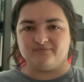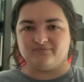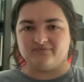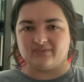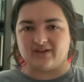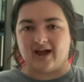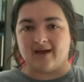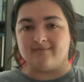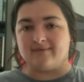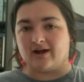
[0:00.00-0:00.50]

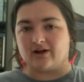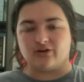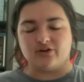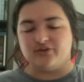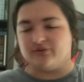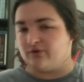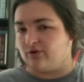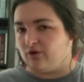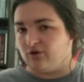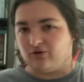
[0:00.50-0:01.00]
I'm not going
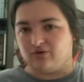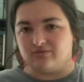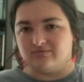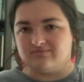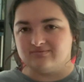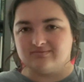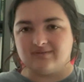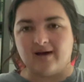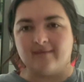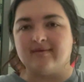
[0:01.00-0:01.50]
to do a whole,
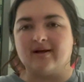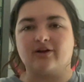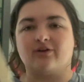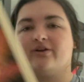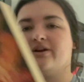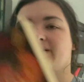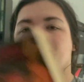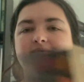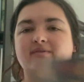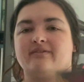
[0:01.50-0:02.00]

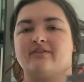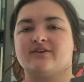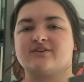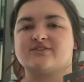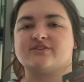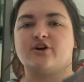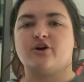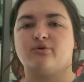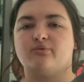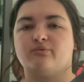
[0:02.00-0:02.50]
there's
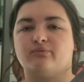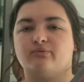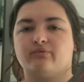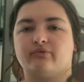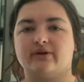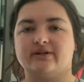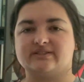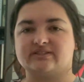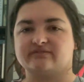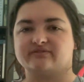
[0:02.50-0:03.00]
no
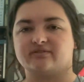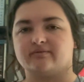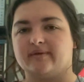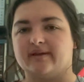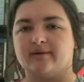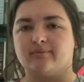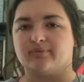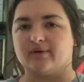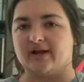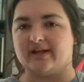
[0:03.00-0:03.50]
reason for me
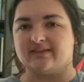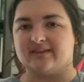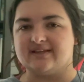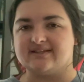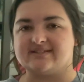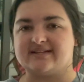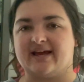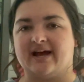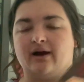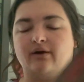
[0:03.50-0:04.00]
to break these
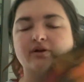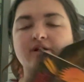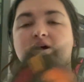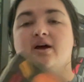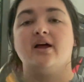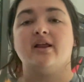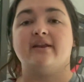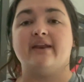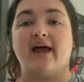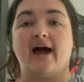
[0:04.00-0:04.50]
down.
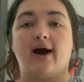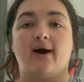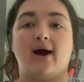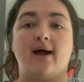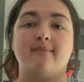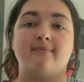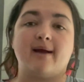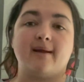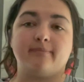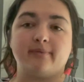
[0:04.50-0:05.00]
Now, I
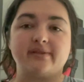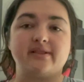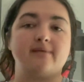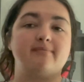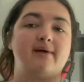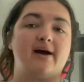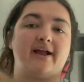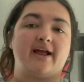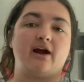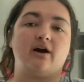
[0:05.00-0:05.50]
might bring them
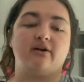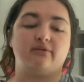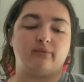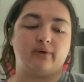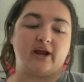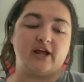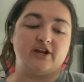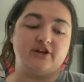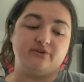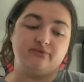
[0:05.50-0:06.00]
back out when
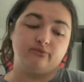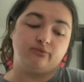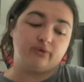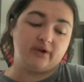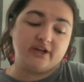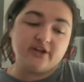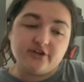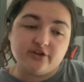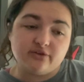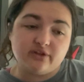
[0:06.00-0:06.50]
I
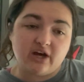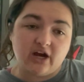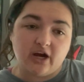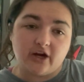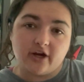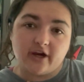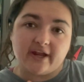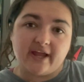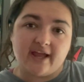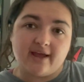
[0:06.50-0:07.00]
redo the
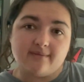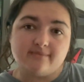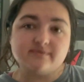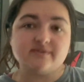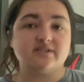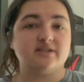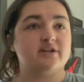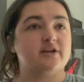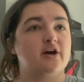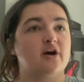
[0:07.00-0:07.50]
Hunger Games,
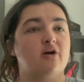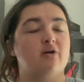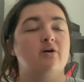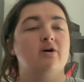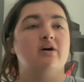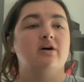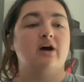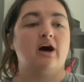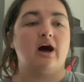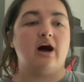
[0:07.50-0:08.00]

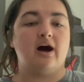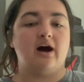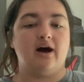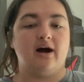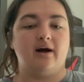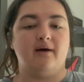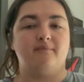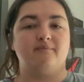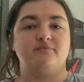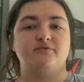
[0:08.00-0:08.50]

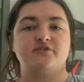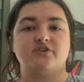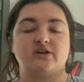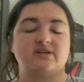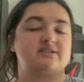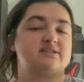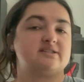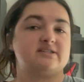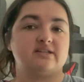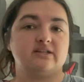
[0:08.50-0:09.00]

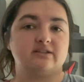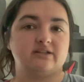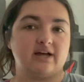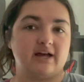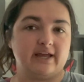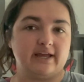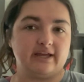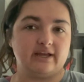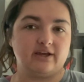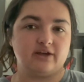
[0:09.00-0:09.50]
just
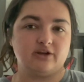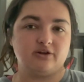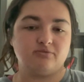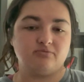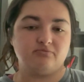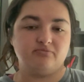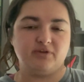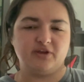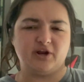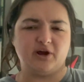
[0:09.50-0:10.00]
to
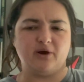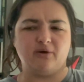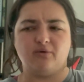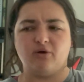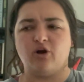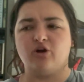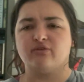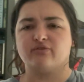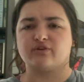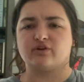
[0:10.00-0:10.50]

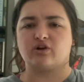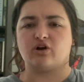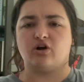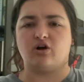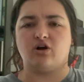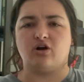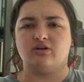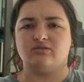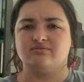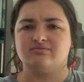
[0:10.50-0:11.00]

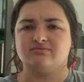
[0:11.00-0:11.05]
overall